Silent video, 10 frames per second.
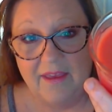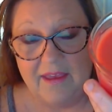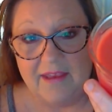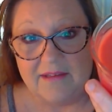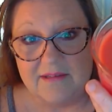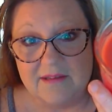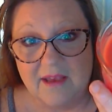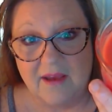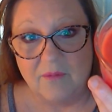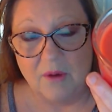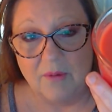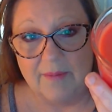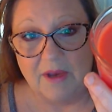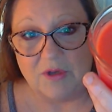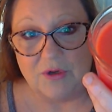is what we
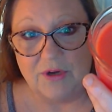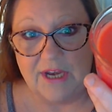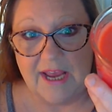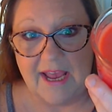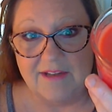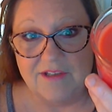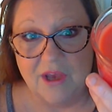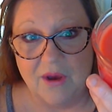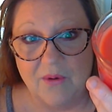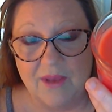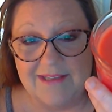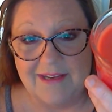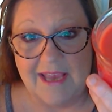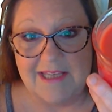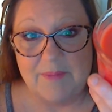measured it at. So it's a
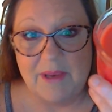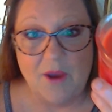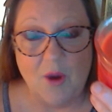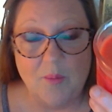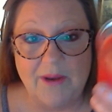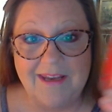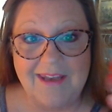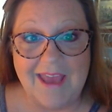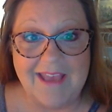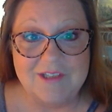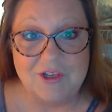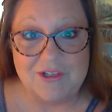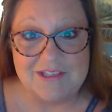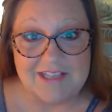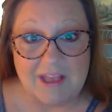nice big opening, nice
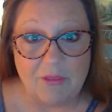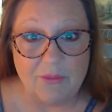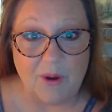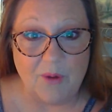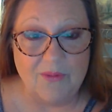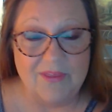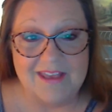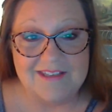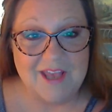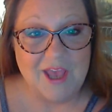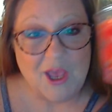good scent throw with this.